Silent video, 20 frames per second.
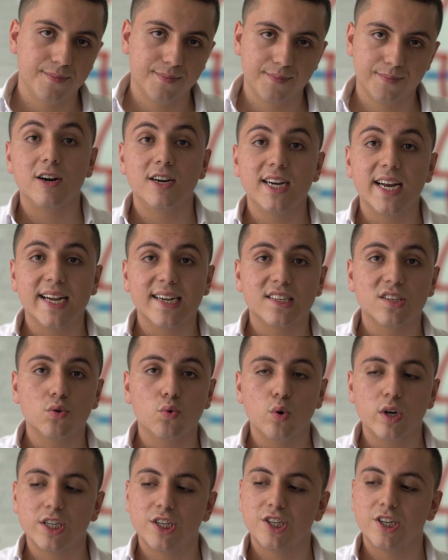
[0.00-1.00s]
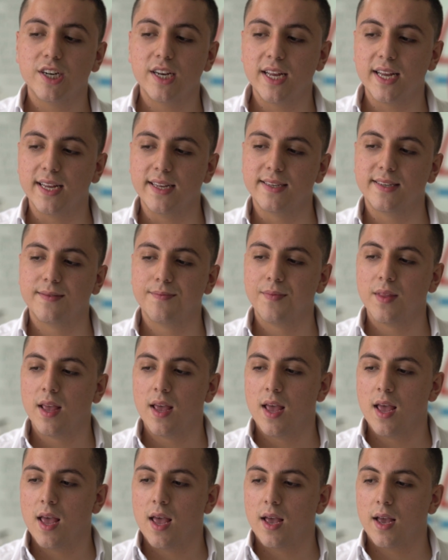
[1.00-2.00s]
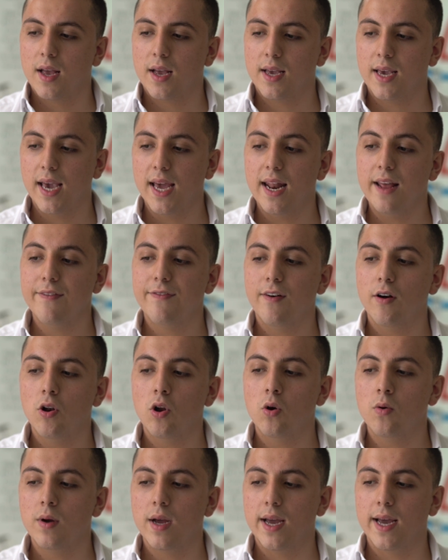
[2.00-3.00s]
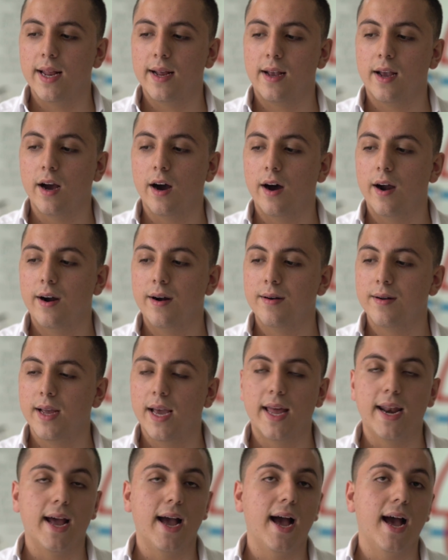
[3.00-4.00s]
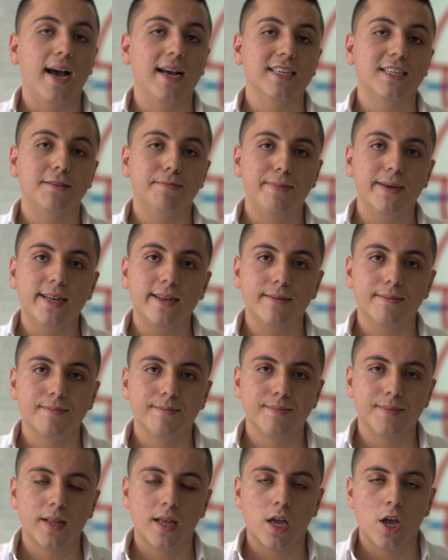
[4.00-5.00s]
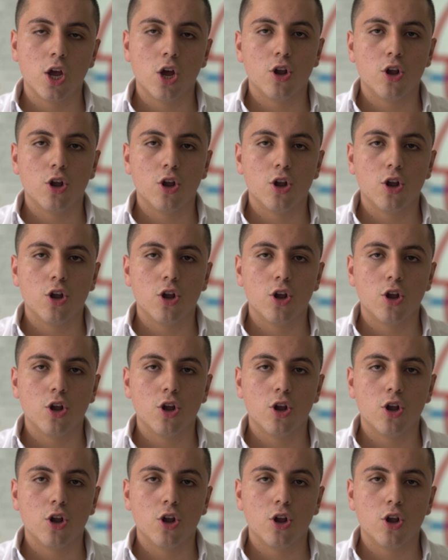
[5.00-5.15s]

Our next question is, can I follow a car at a high speed?